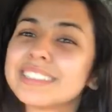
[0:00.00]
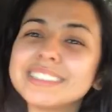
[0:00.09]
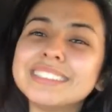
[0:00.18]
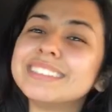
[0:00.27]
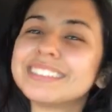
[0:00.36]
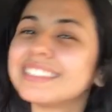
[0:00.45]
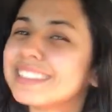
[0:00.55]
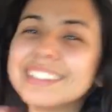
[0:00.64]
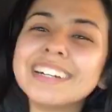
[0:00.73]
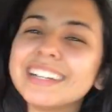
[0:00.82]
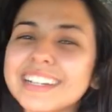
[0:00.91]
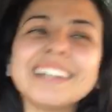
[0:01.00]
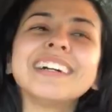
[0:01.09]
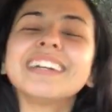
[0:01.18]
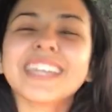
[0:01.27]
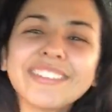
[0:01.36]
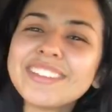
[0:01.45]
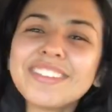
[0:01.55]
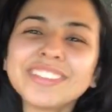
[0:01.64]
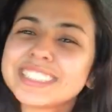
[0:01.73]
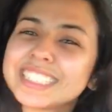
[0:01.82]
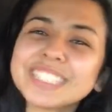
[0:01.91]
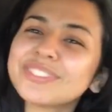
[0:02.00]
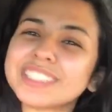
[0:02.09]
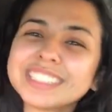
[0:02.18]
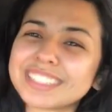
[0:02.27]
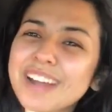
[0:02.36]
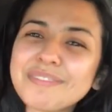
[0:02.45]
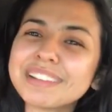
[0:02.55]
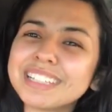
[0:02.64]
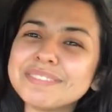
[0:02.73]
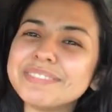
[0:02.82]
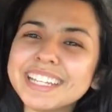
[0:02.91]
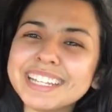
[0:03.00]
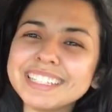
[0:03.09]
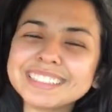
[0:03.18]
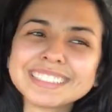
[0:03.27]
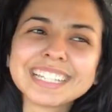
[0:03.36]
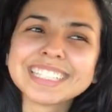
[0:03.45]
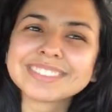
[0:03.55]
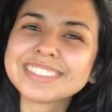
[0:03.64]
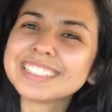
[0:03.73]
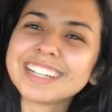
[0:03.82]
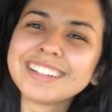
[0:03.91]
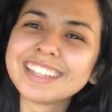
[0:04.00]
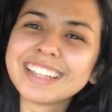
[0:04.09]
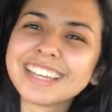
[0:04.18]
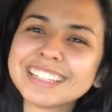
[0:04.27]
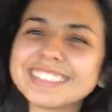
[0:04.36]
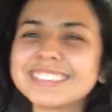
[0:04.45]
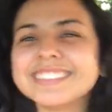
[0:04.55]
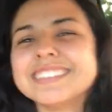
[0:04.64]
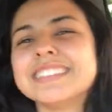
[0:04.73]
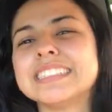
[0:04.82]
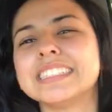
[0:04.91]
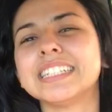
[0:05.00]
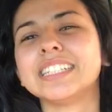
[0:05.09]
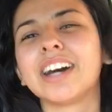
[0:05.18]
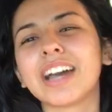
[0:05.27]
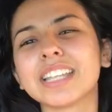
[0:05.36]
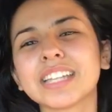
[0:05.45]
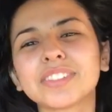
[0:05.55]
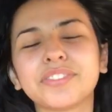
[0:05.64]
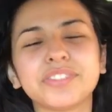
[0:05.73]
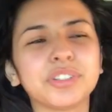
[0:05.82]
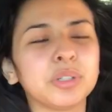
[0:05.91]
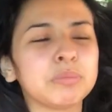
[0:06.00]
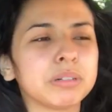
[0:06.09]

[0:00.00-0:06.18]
Because even if it's just for the strawberry lemonades, because that's really all I like. No, I like the food,